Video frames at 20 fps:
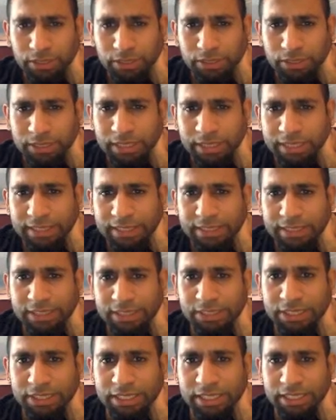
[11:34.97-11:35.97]
knight
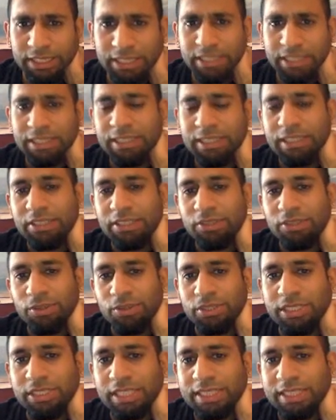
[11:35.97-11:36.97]
c3, rook
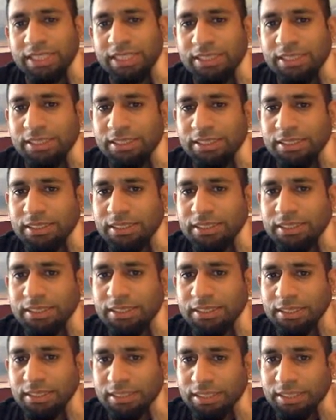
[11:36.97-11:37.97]
takes
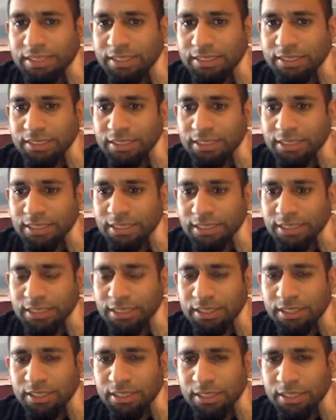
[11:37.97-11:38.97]
d3,
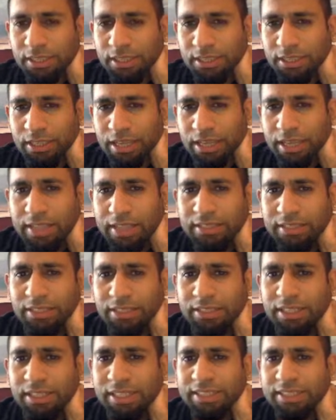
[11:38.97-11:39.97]
and
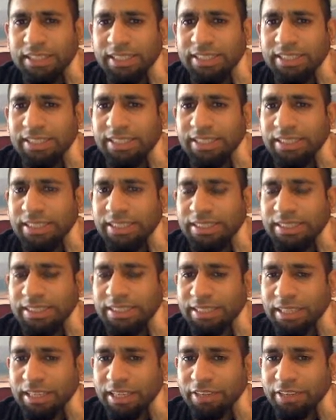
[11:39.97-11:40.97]
his idea is
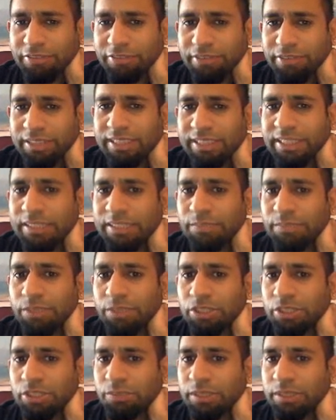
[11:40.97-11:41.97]
if I take the
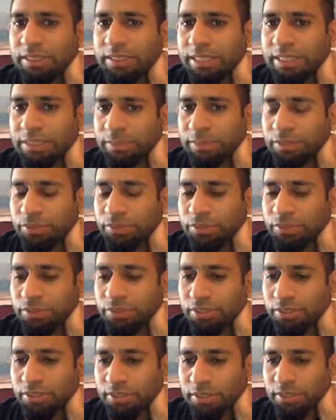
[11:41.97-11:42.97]
bishop, he takes my rook.
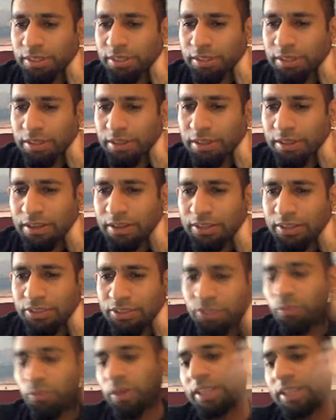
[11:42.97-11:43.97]
So
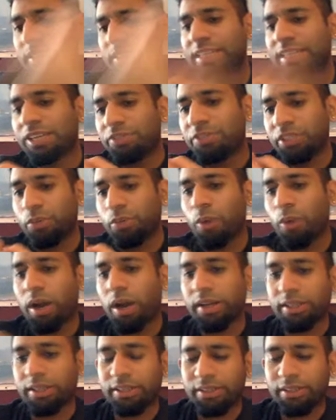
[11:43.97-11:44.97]
what does that
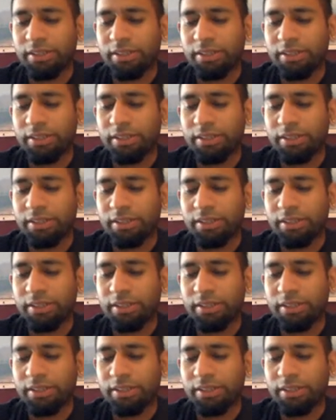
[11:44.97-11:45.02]
require?